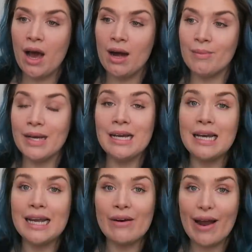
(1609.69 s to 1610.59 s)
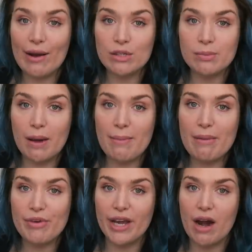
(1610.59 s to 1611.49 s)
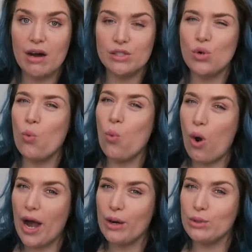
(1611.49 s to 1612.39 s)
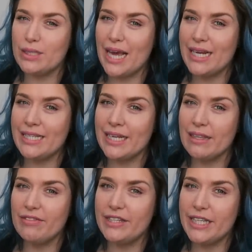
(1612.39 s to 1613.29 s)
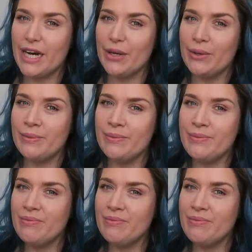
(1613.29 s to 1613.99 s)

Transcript: um, clear out my memory cards whilst editing the video.